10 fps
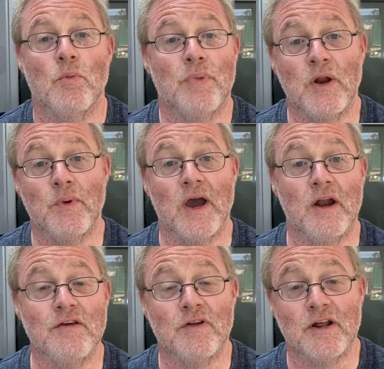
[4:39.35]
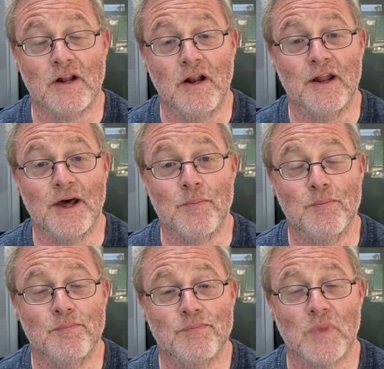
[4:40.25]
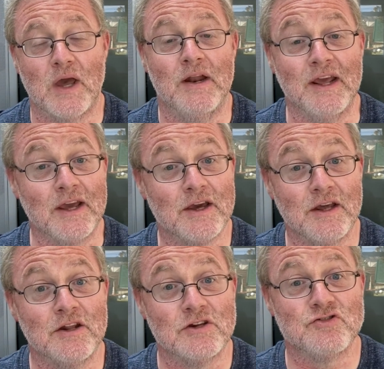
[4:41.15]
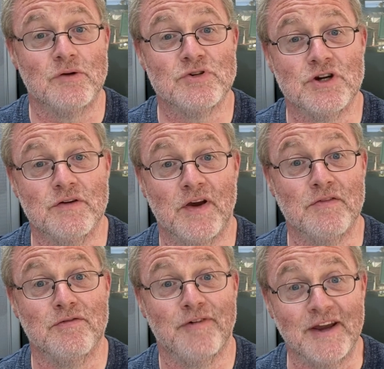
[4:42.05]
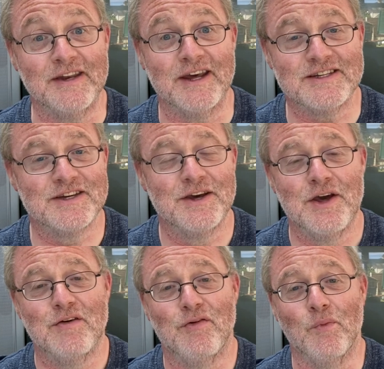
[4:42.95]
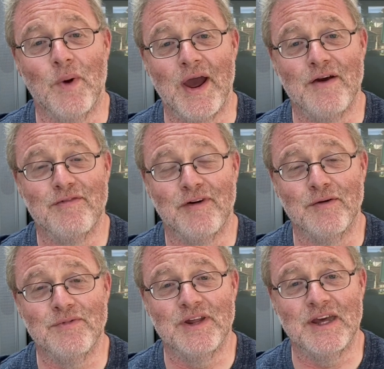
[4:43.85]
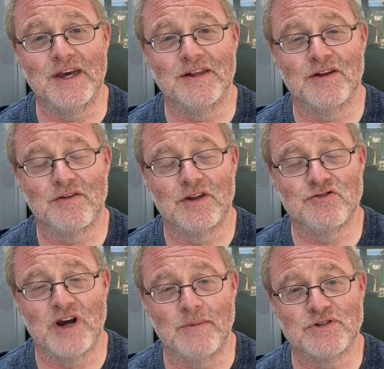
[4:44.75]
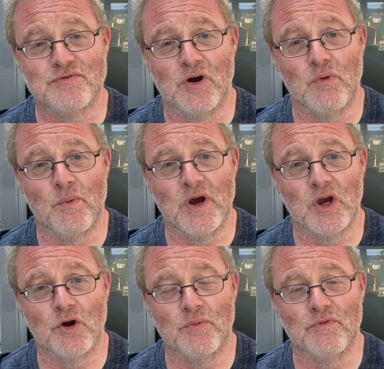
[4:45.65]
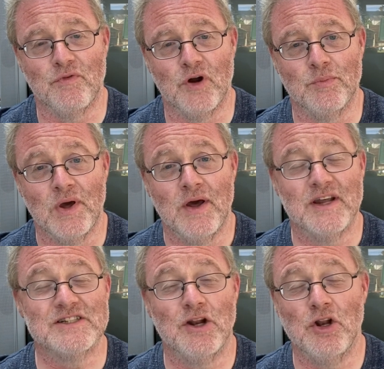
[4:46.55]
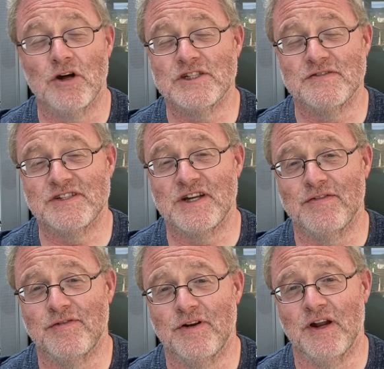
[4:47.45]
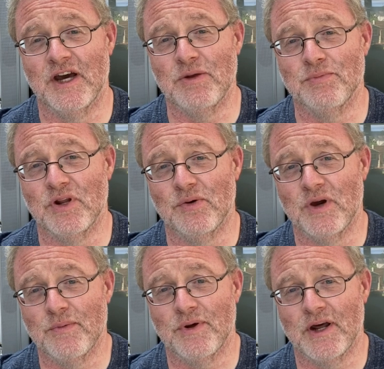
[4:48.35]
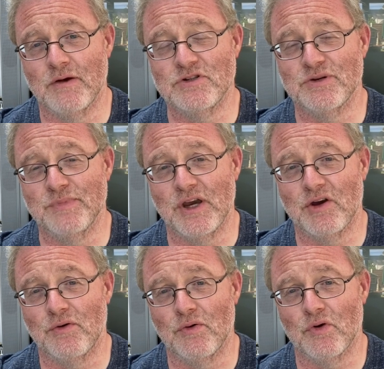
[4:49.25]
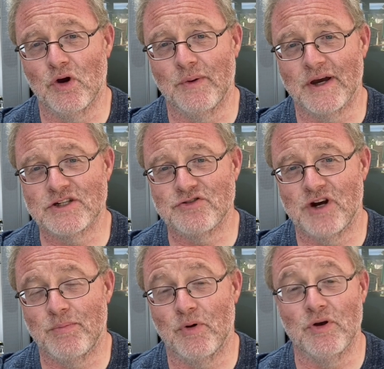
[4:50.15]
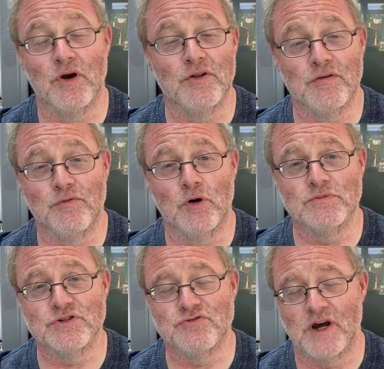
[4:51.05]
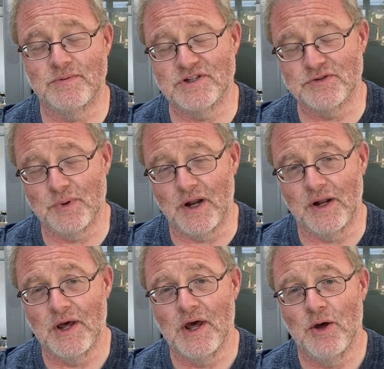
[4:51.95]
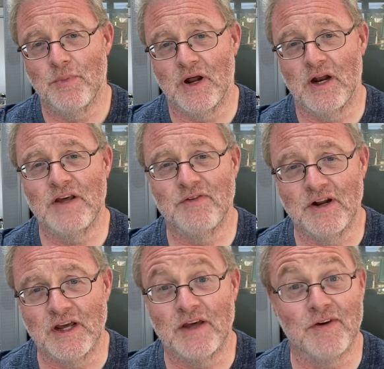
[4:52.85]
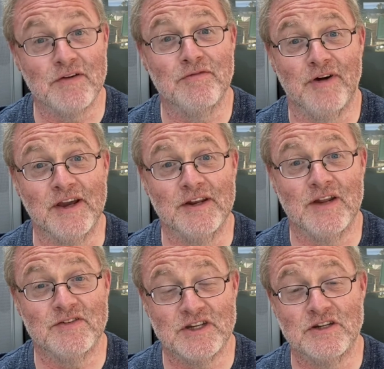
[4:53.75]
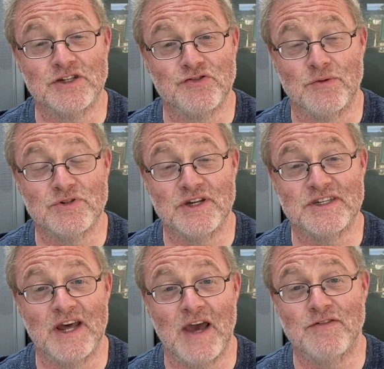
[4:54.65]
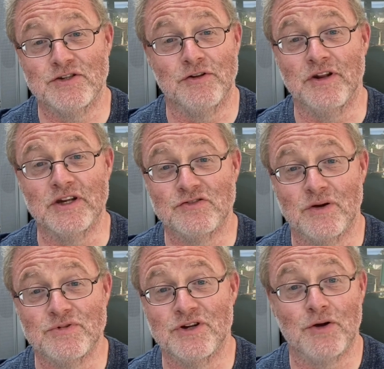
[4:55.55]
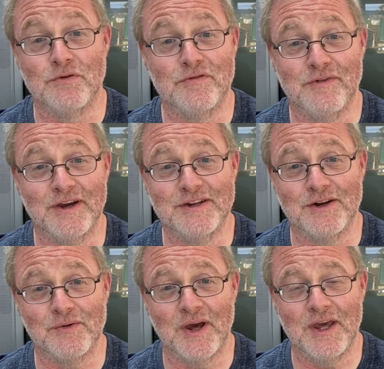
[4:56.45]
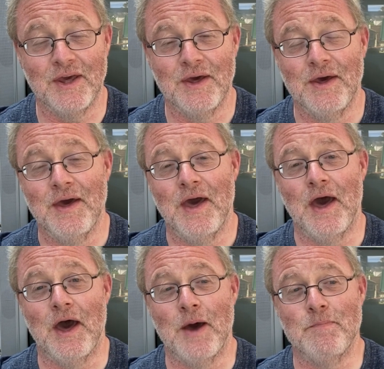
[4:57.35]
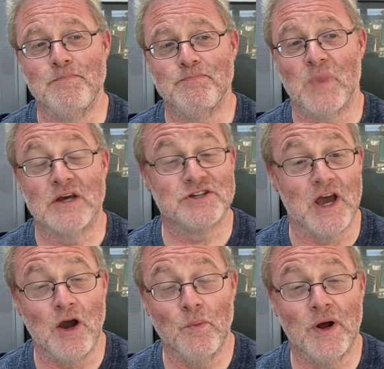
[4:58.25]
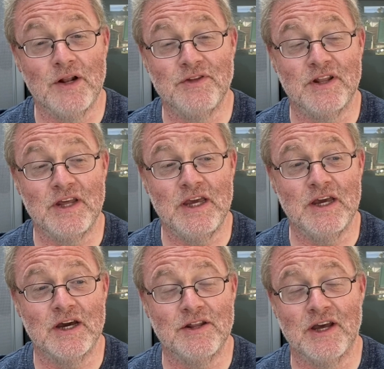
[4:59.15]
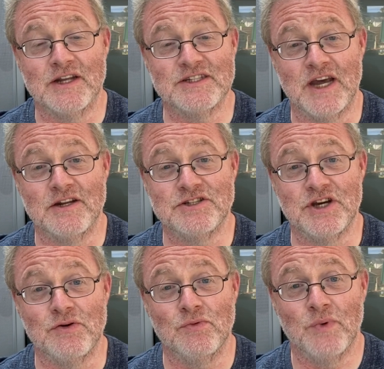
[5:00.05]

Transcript: By the way, I'll leave a little um, a link in the description if I can find it, from where I found the, uh, the the traps from, or where I got them from. There's lots of stuff online, by the way, about how to make your own coax trap or your other forms of traps as well. But I'll leave a link if I can find it. If it's in the description, it's there. If it's not in the description, I couldn't find it, okay? Um, so how well did the uh, the antenna tune?